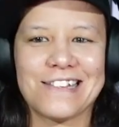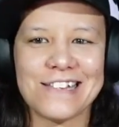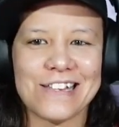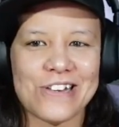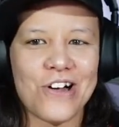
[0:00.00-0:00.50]

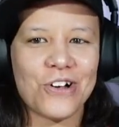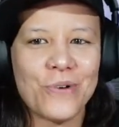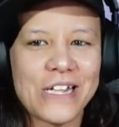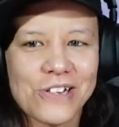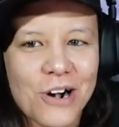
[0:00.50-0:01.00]
This is all
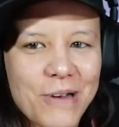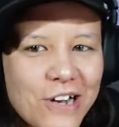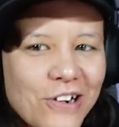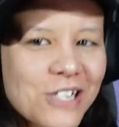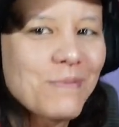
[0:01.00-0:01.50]
Queen's Army
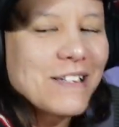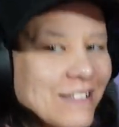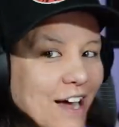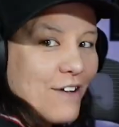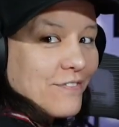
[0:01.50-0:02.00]
Christmas
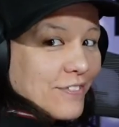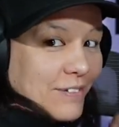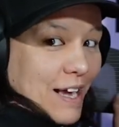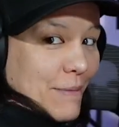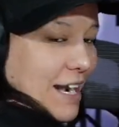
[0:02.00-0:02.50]
stuff.
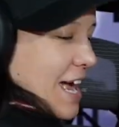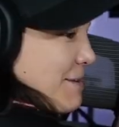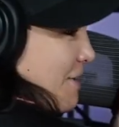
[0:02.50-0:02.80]
Got my name